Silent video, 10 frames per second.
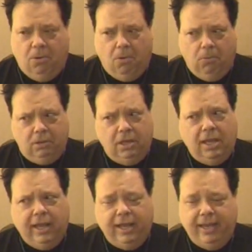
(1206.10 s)

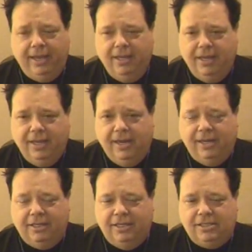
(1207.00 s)
Okay.
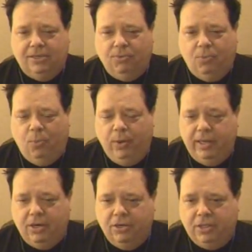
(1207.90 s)
And they said, we
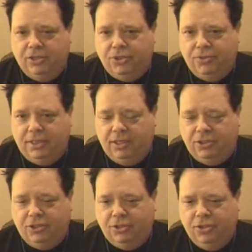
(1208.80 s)
heard that you
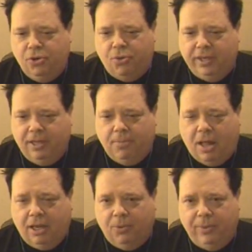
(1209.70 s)
teach, you know, the
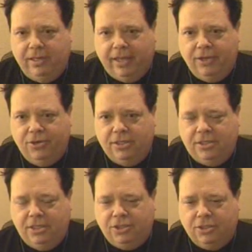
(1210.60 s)
Kabbalah. We'd like you to
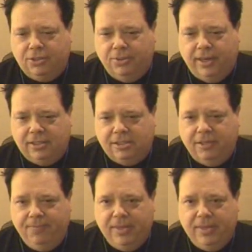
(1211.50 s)
teach it to us.